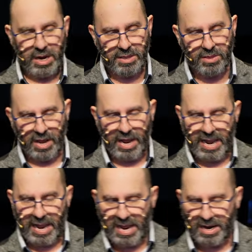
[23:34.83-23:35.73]
in the
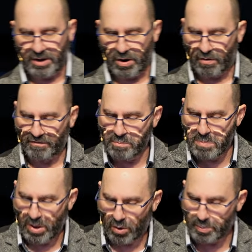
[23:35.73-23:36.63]
heart of
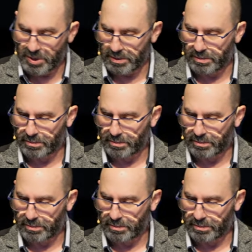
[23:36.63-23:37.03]
Melbourne.